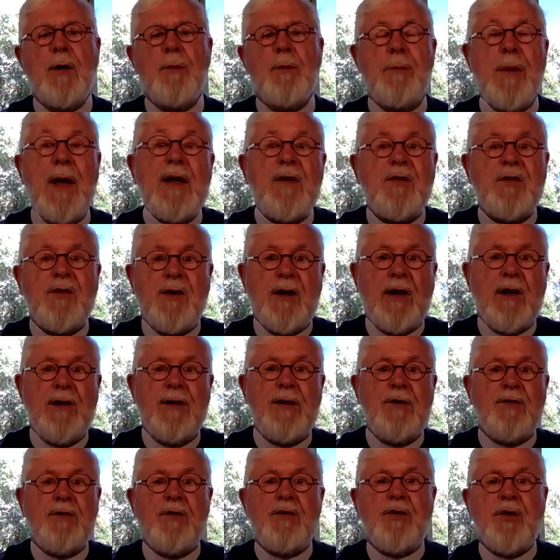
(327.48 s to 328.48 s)
basically
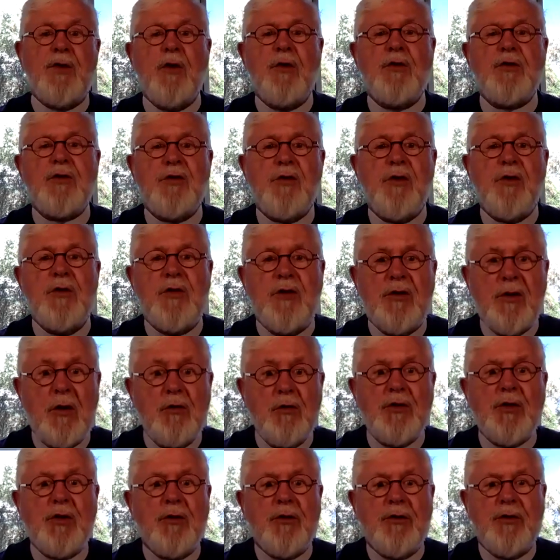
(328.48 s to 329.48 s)
as a
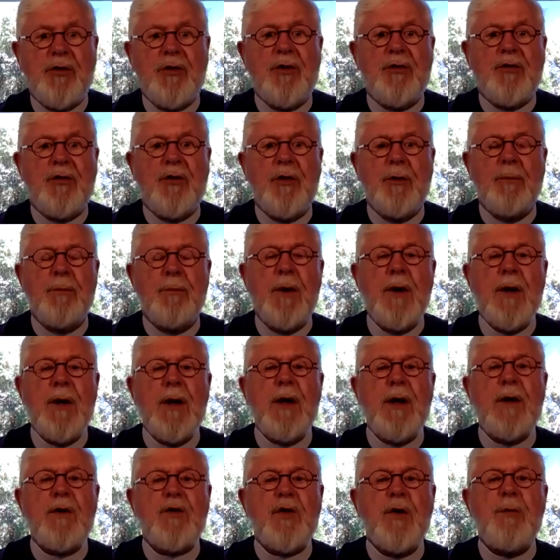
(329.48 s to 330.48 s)
social system
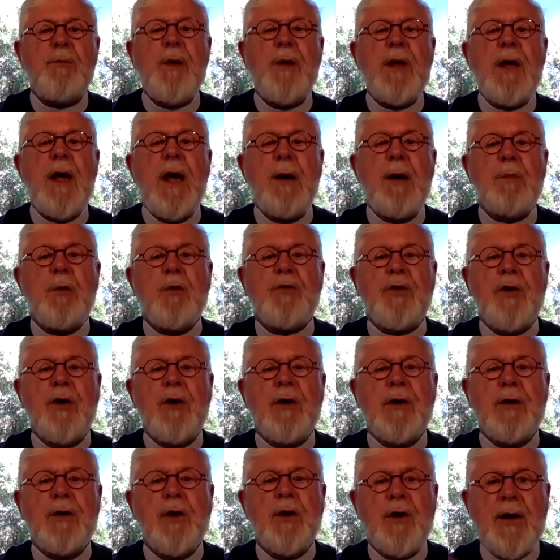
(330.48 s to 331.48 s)
to be able to
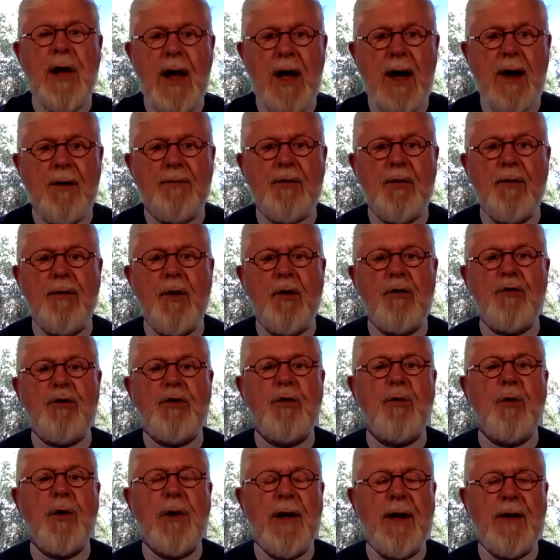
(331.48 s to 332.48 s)
look after those who
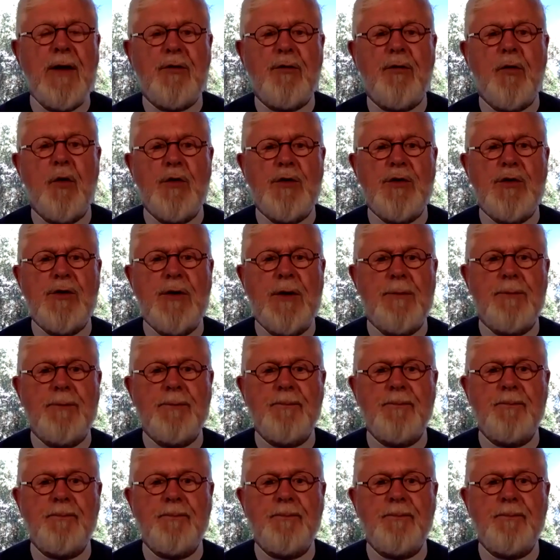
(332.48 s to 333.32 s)
were less fortunate.